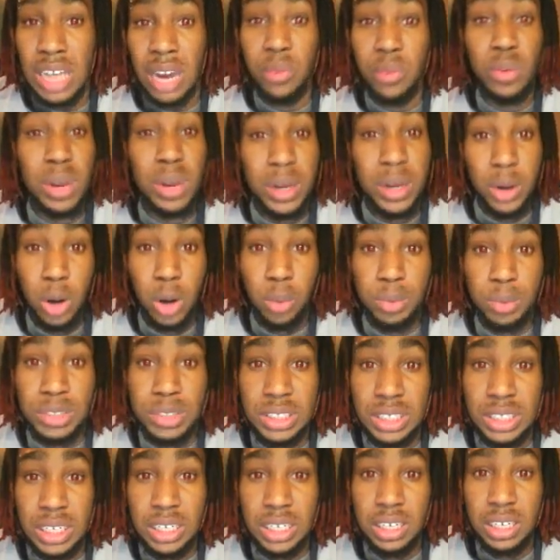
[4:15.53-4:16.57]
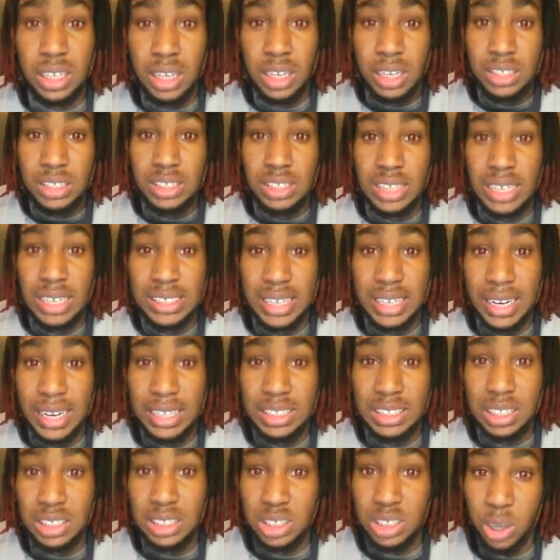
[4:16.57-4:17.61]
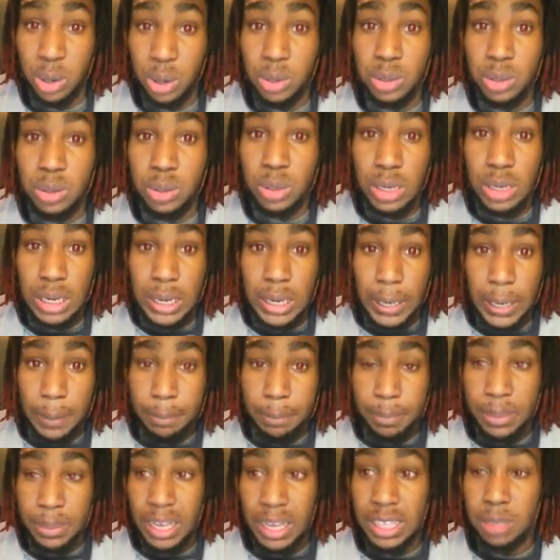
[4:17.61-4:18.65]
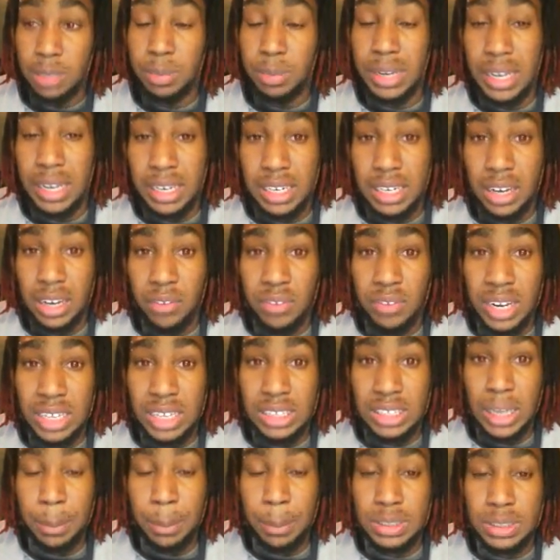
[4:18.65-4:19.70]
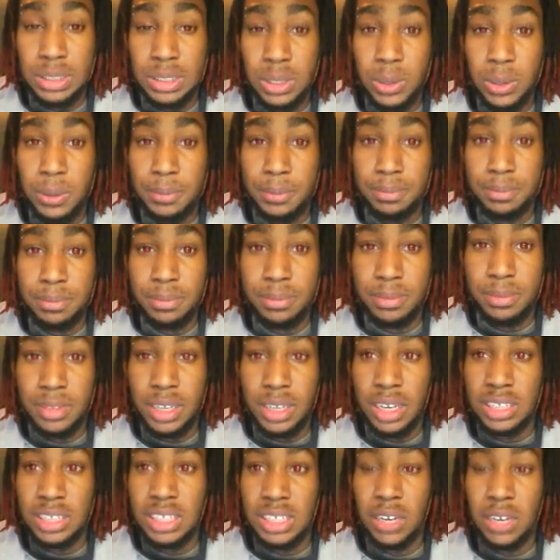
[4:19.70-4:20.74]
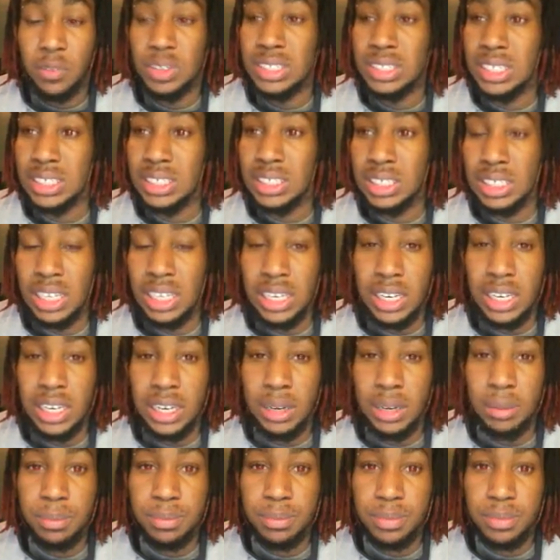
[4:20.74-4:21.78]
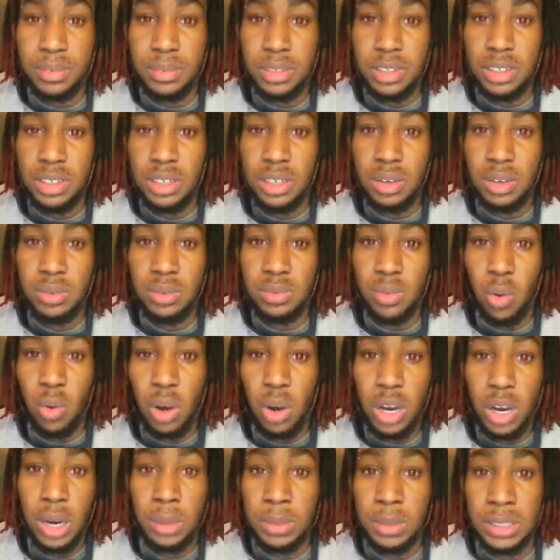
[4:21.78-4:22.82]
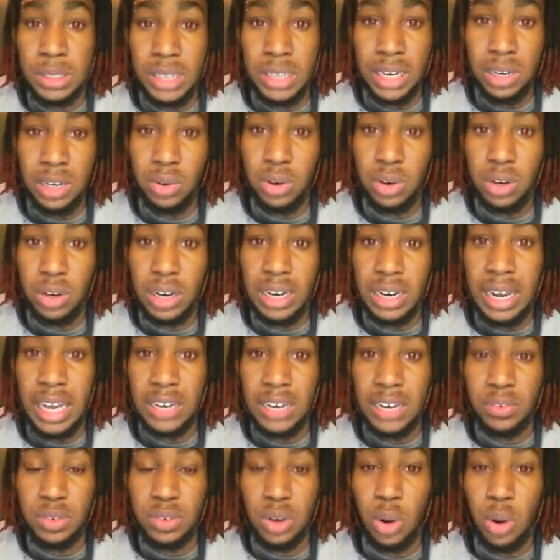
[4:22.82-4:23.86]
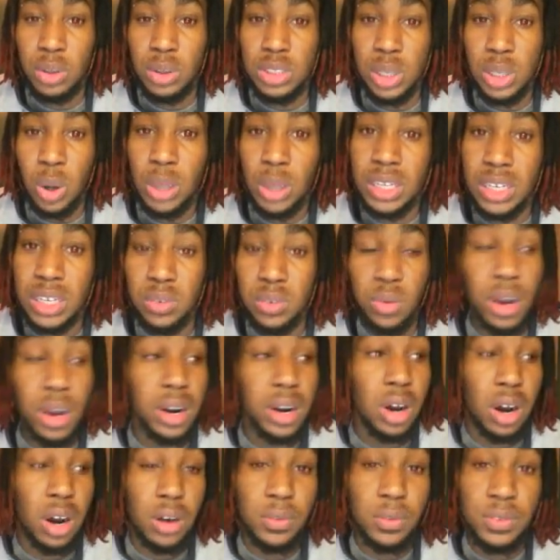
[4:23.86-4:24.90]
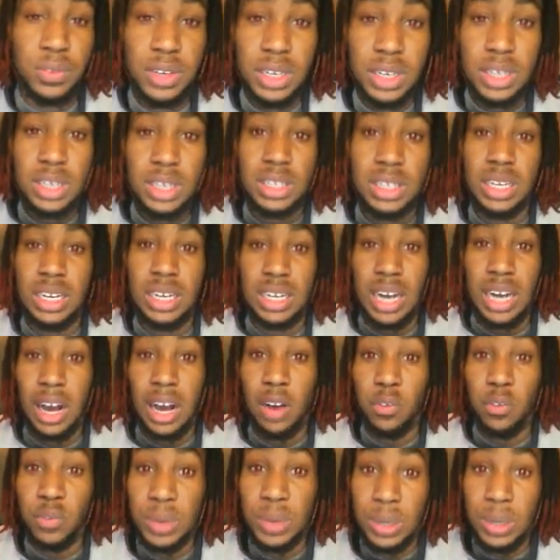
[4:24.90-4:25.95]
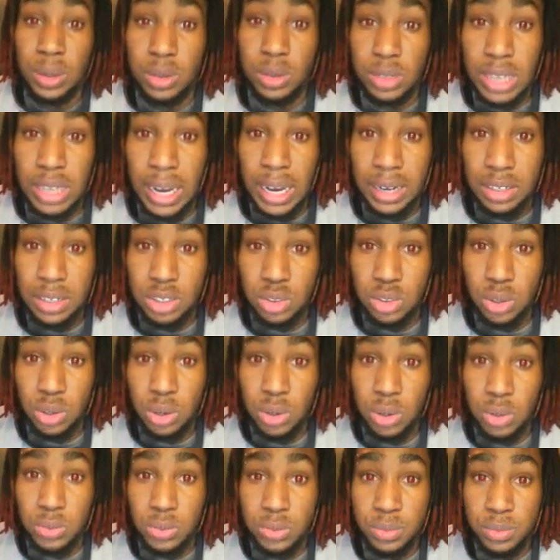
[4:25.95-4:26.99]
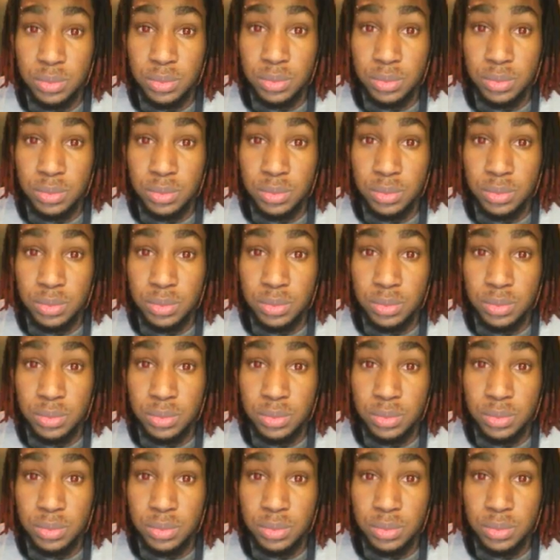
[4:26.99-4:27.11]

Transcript: I really hope we see Sasuke's eternal at the beginning of next episode, because if we just see him, you know, walk up to Deidara and ask for Naruto and then run off, then I'll feel kind of trolled.